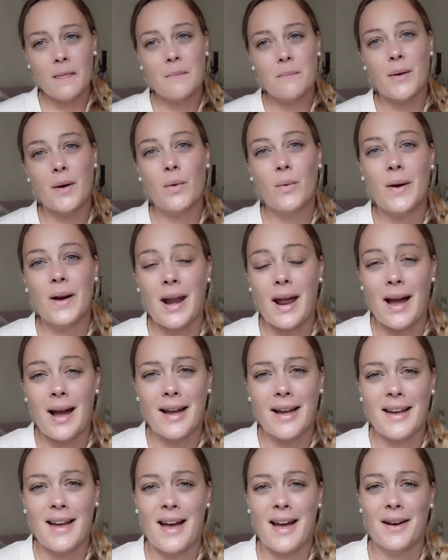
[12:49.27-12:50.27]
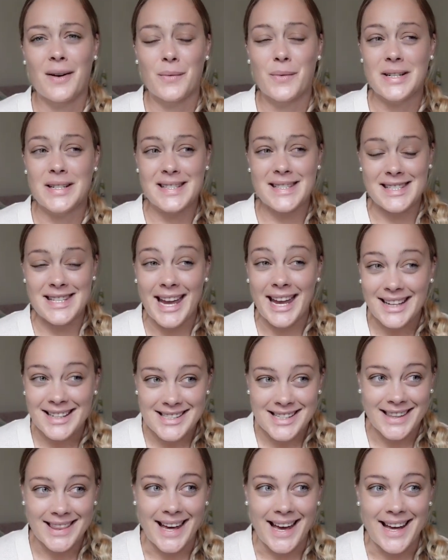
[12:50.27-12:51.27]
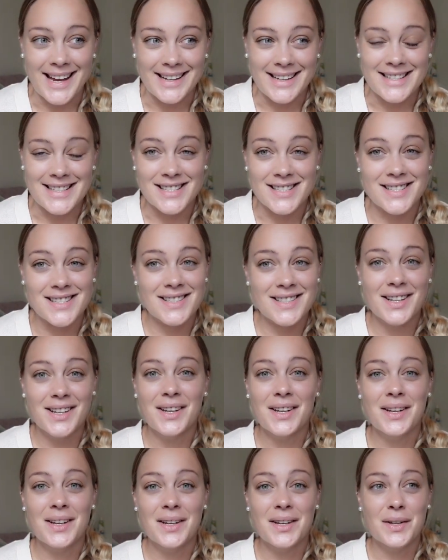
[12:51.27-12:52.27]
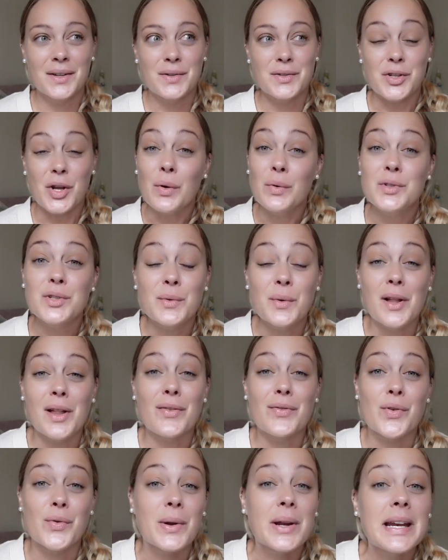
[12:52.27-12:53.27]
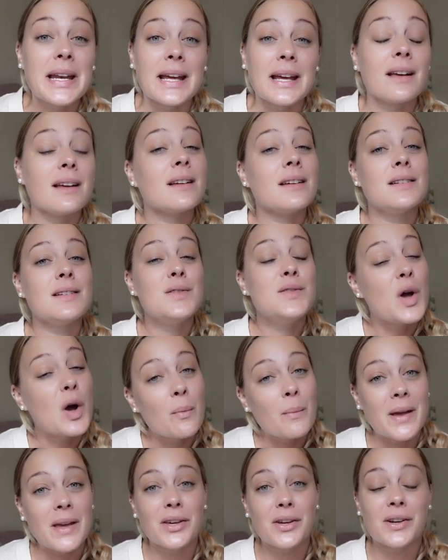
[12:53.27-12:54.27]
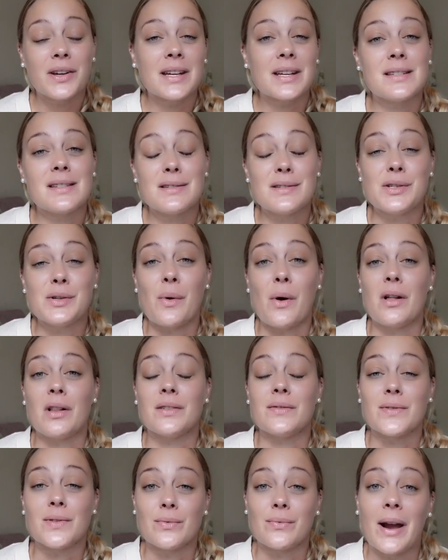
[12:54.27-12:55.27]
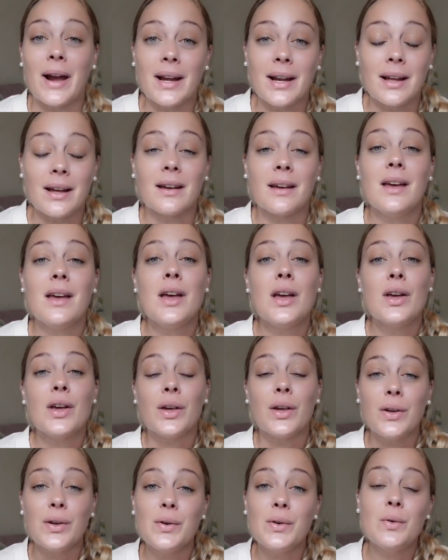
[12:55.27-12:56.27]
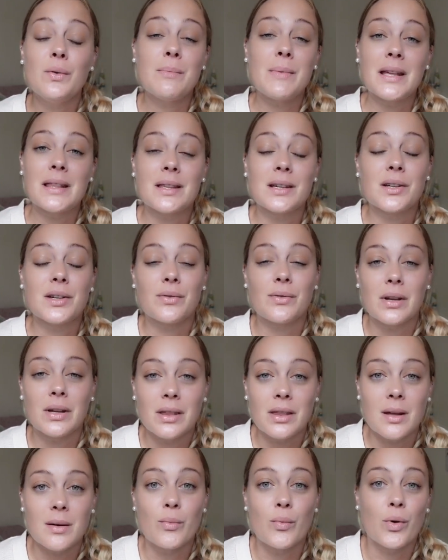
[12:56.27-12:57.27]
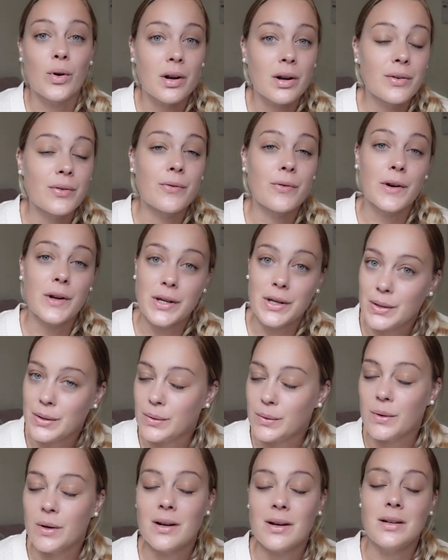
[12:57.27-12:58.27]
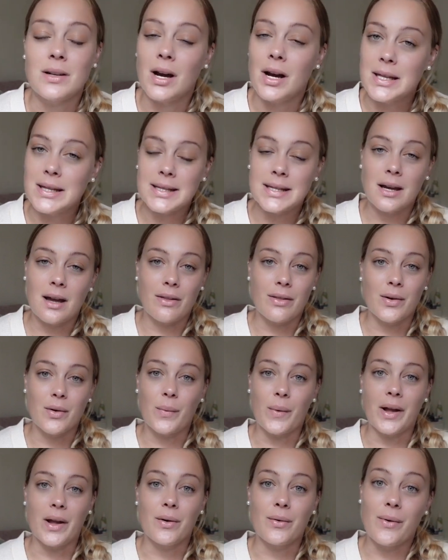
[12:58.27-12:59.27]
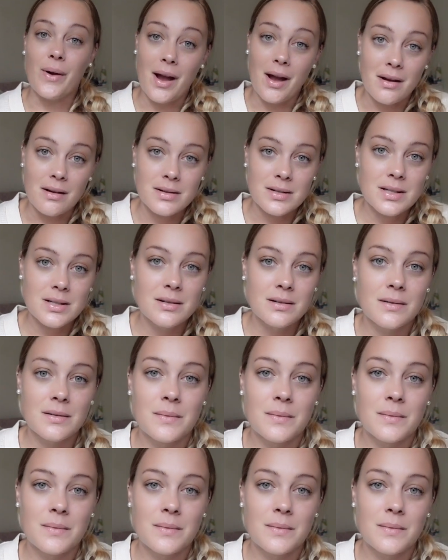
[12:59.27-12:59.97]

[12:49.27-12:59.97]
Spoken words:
But what I would say to that is, don't do all of the reading. Don't make your kids do all of the writing. You make the curriculum work for you, not the other way around.